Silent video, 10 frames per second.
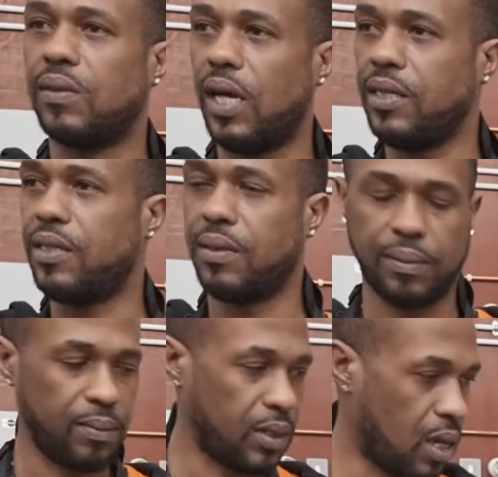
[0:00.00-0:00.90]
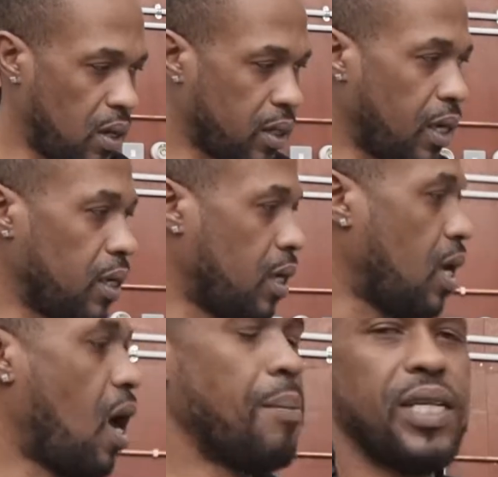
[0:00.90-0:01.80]
Yes? Yeah. Okay.
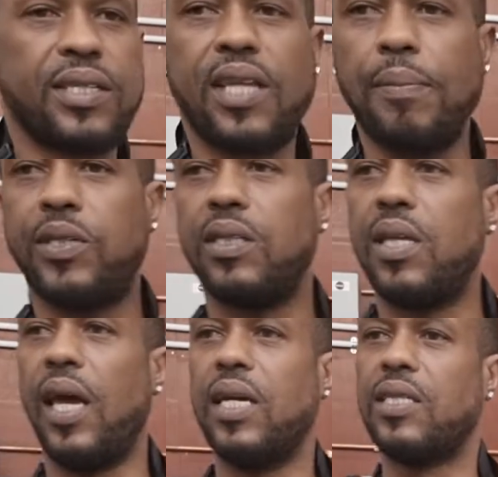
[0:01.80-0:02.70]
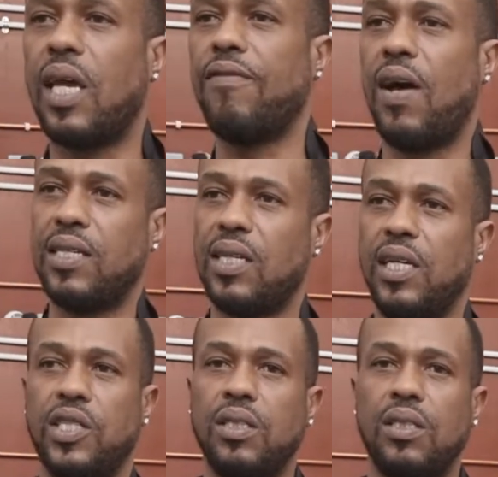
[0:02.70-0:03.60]
How many steps is there in safe
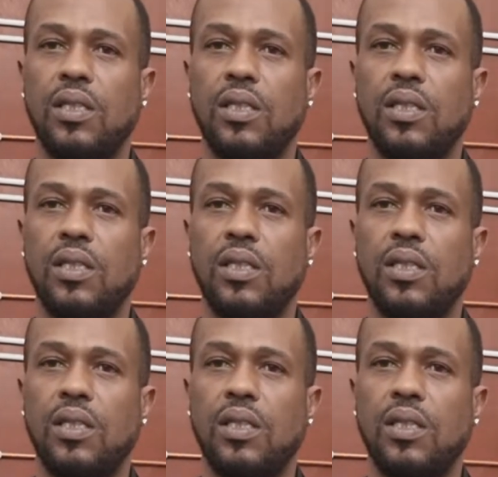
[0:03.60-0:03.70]
isolation?